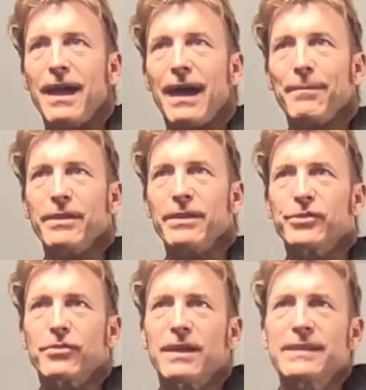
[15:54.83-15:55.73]
I'm going to
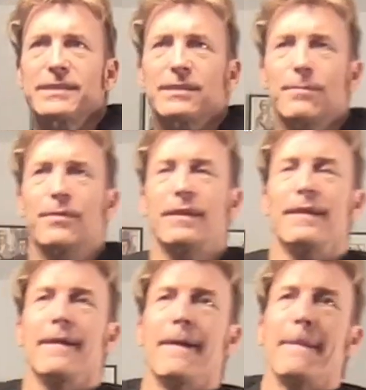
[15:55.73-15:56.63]
try
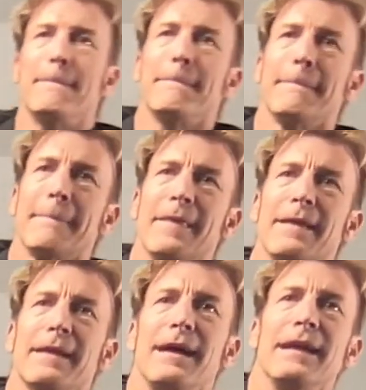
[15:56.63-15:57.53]
something um,
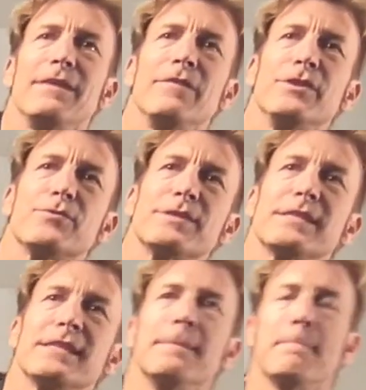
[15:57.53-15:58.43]
kind of
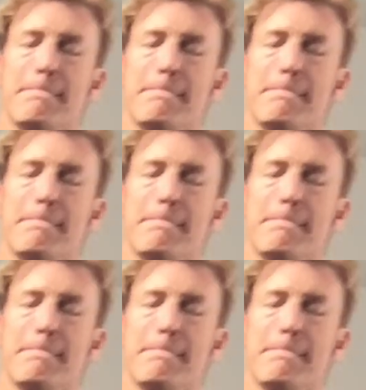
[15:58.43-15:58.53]
interesting.